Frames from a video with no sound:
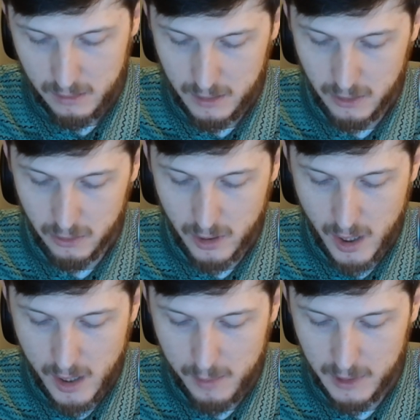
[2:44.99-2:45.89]
is
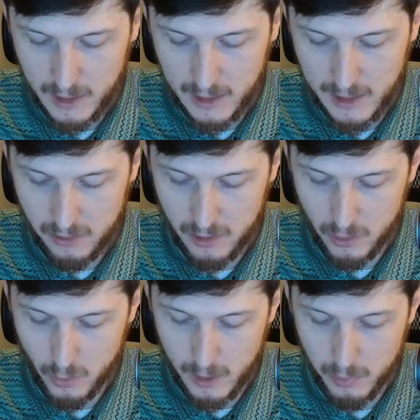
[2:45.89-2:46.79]
commonly less than
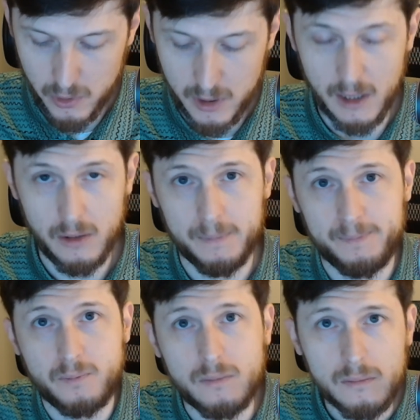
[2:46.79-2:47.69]

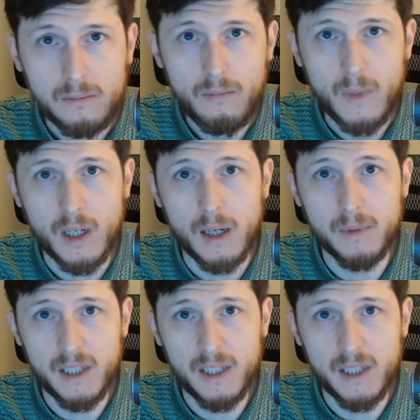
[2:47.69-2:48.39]
20%.